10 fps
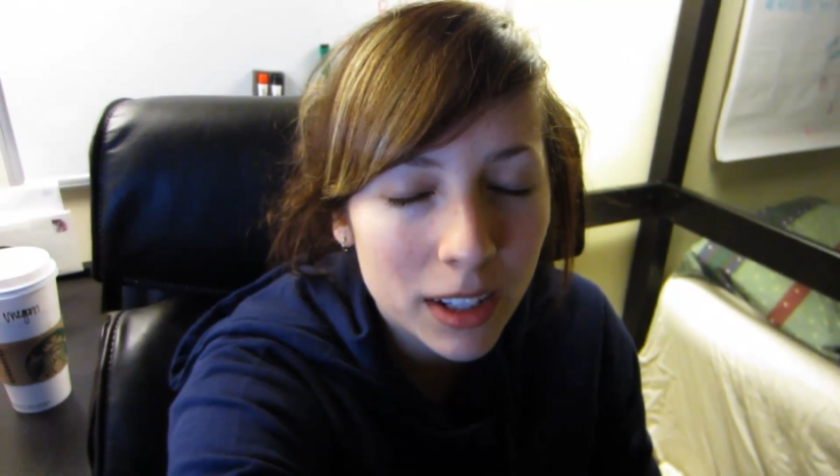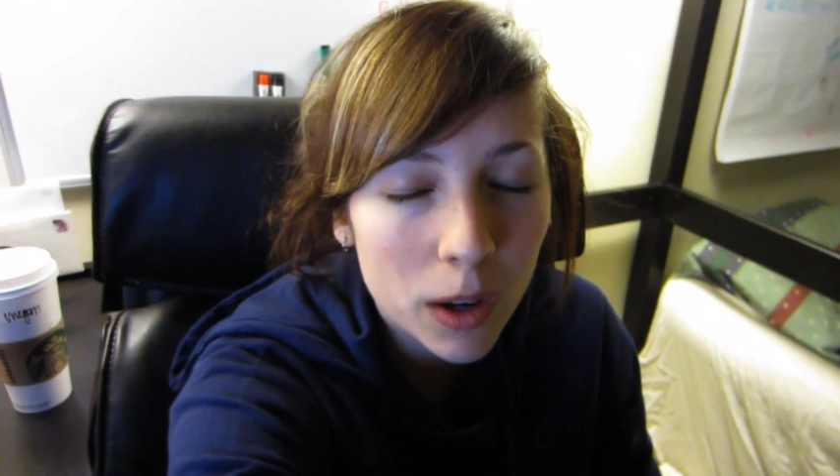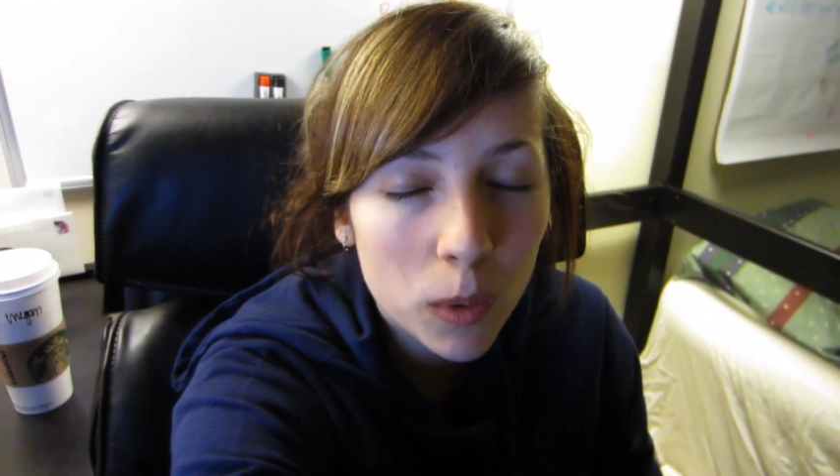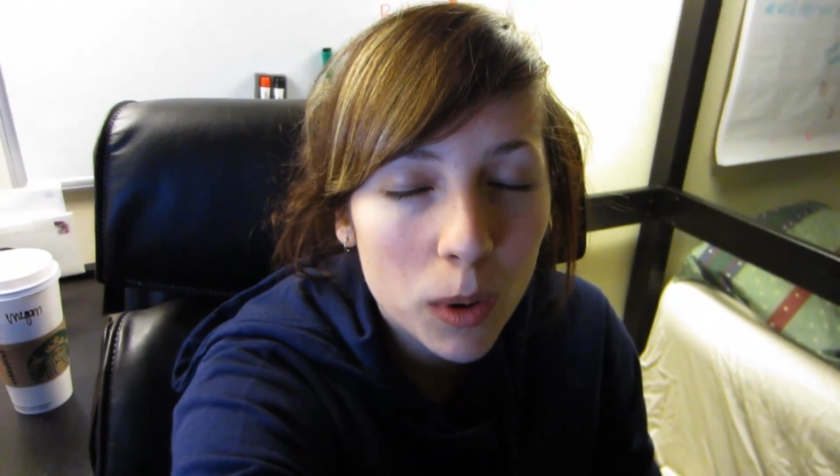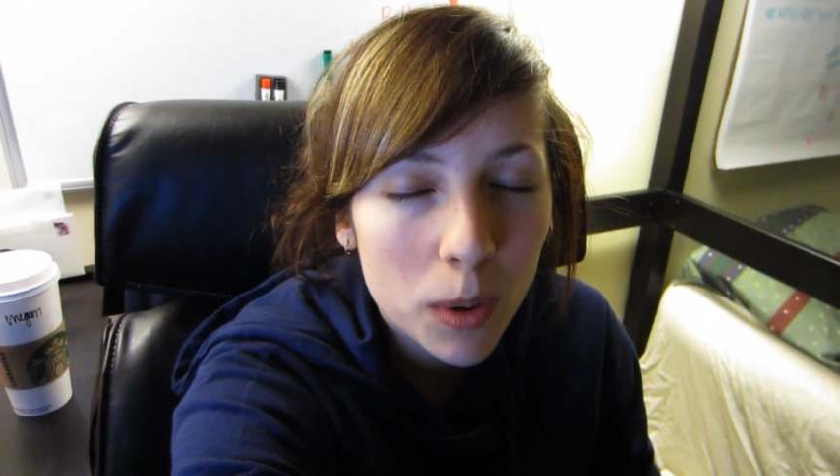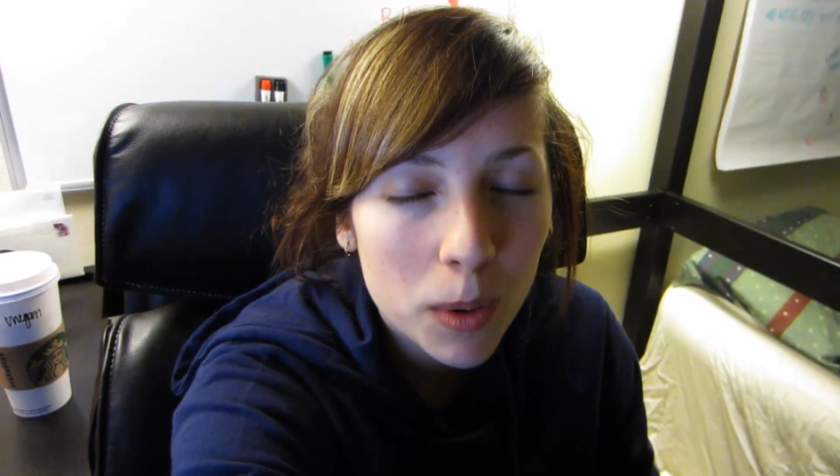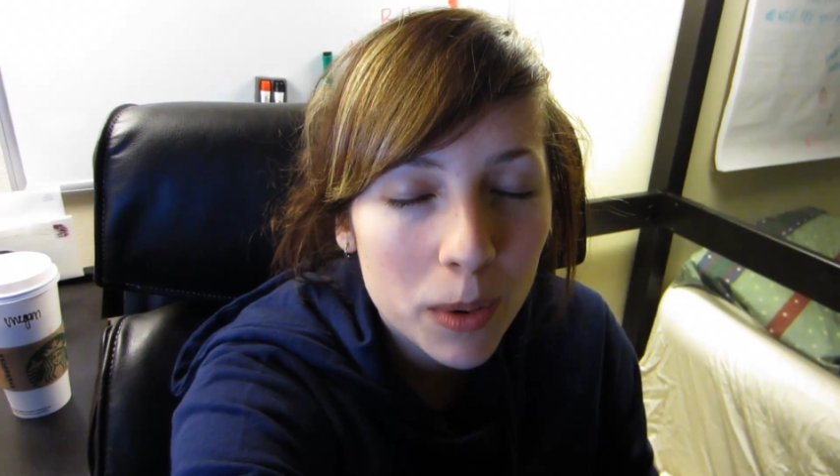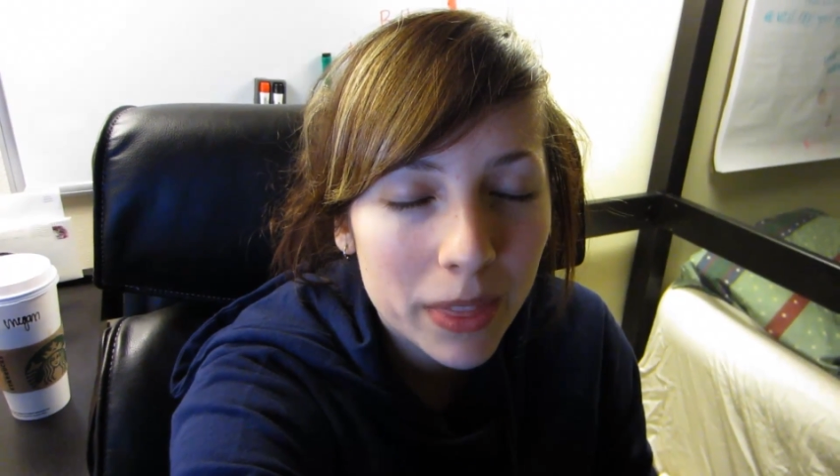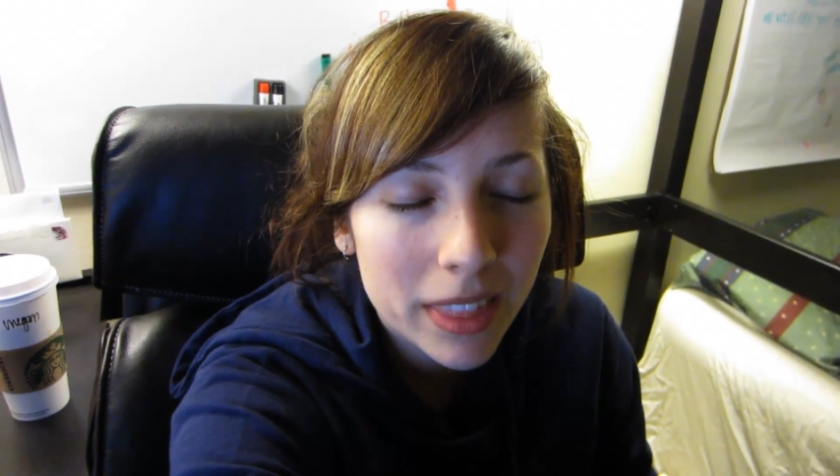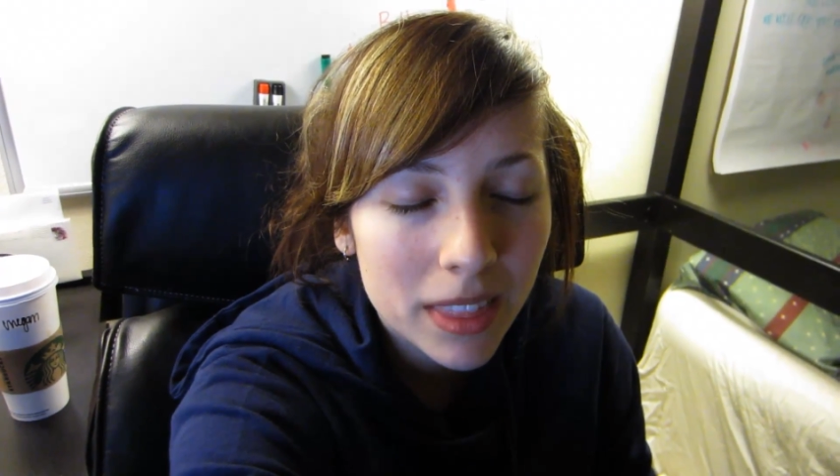No.
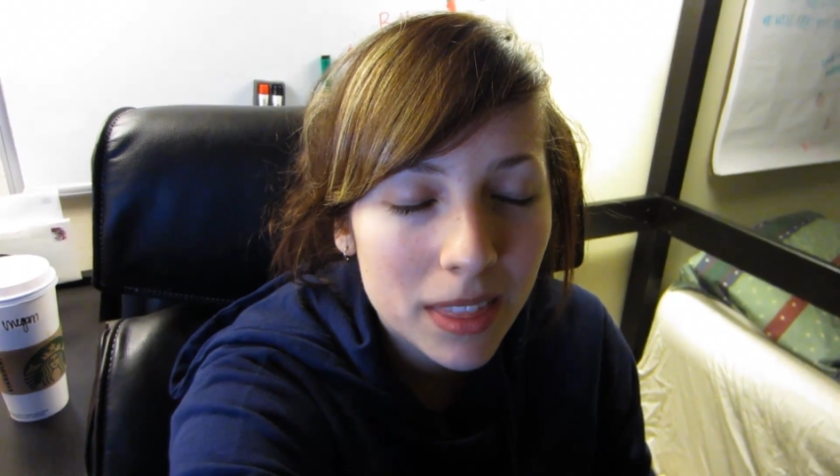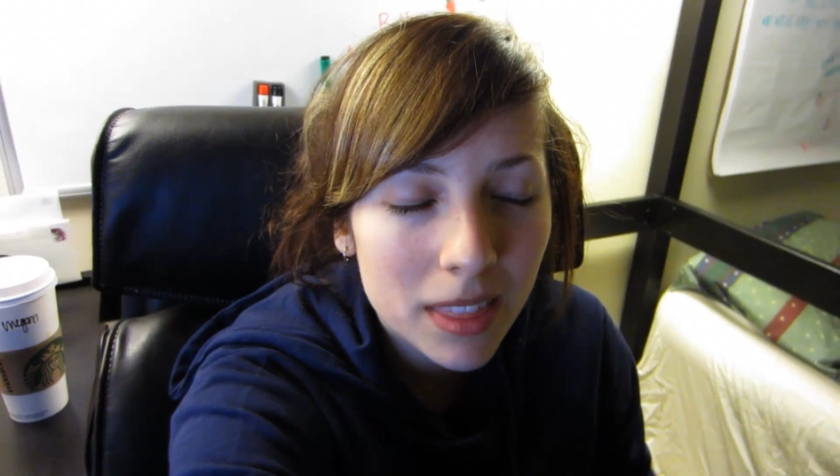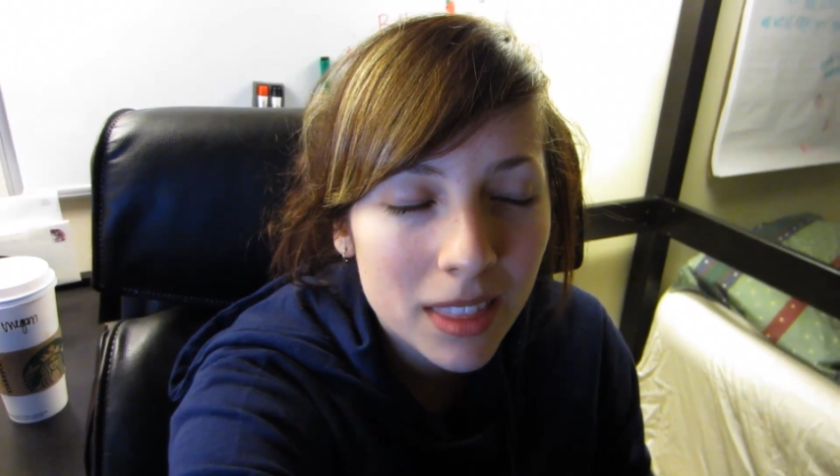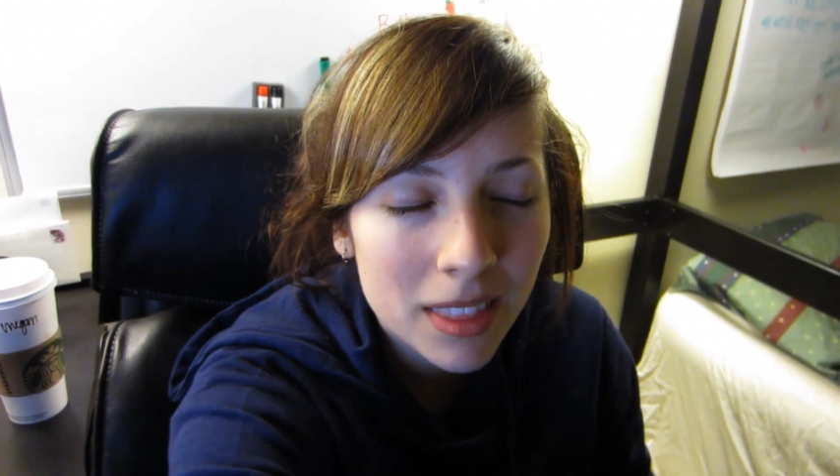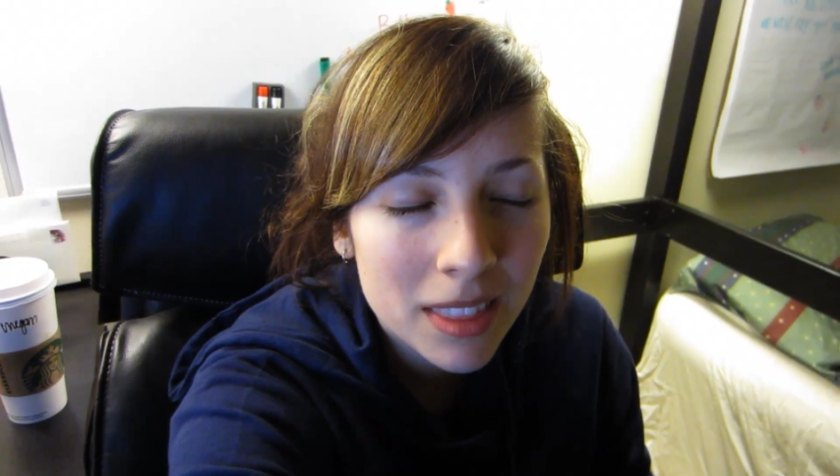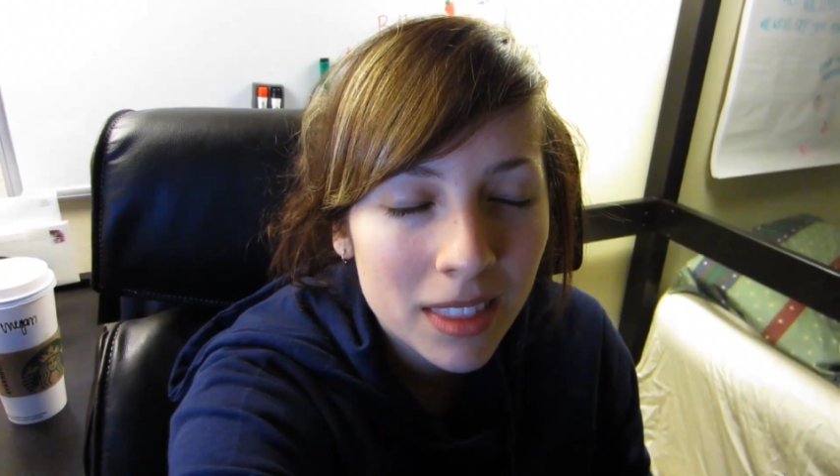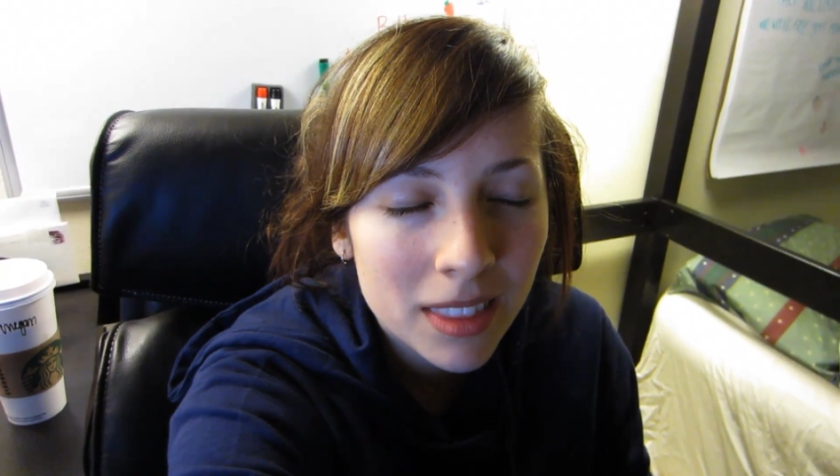Tuesday.